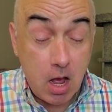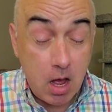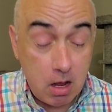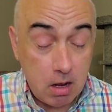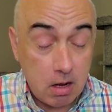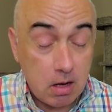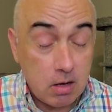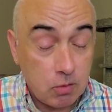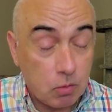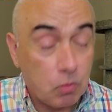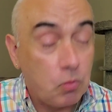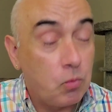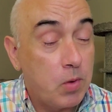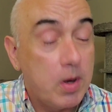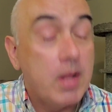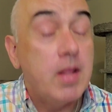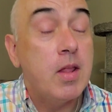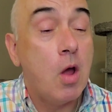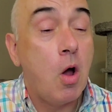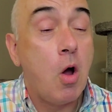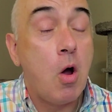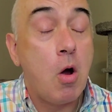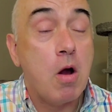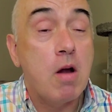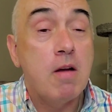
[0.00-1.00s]
like
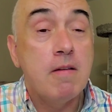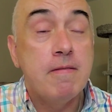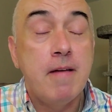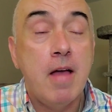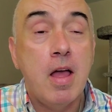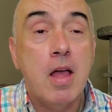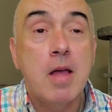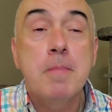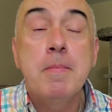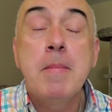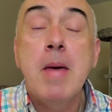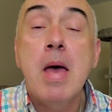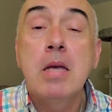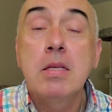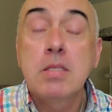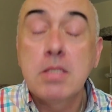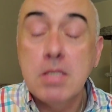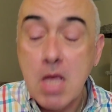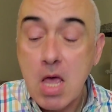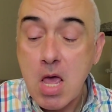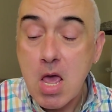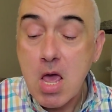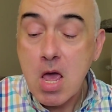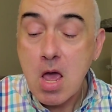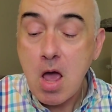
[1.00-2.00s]
really
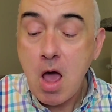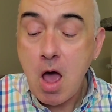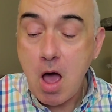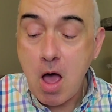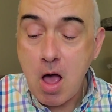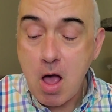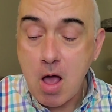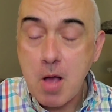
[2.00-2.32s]
horrifying mess,